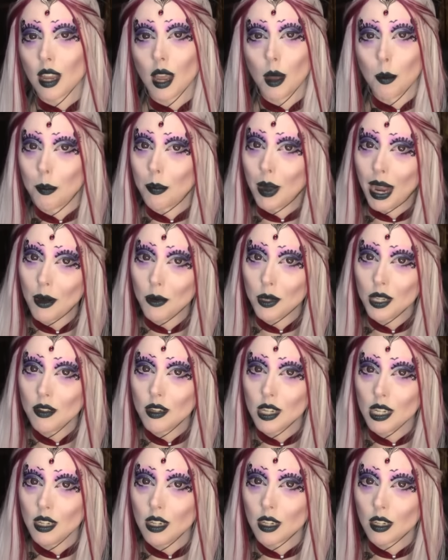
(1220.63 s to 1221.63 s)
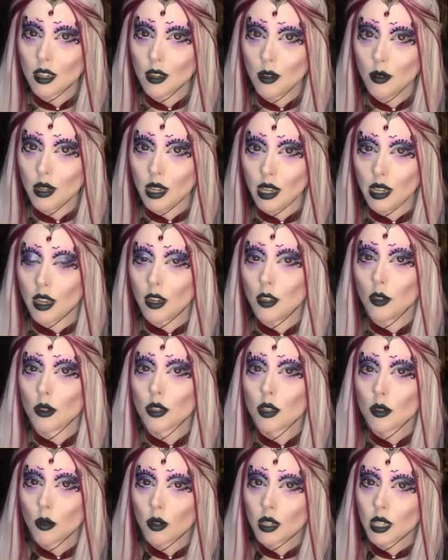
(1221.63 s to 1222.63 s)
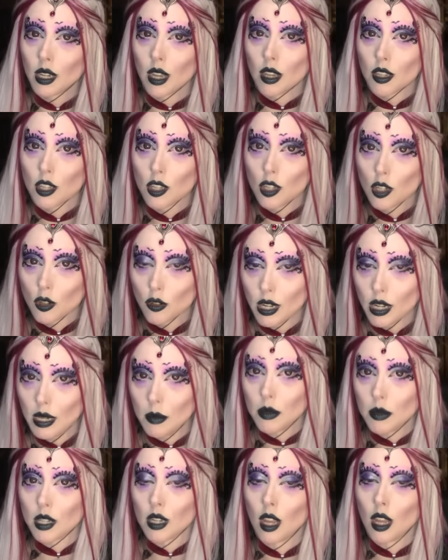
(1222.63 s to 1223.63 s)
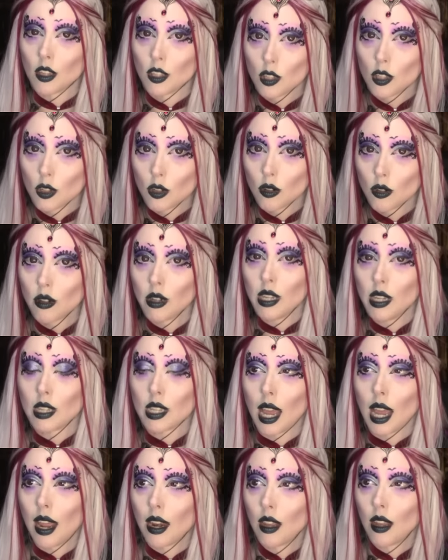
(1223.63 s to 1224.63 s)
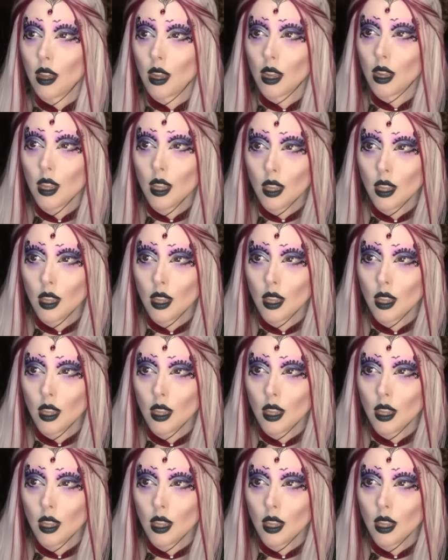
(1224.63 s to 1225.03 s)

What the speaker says: about Eugenia Cooney and you're stalking her streams and her stories and her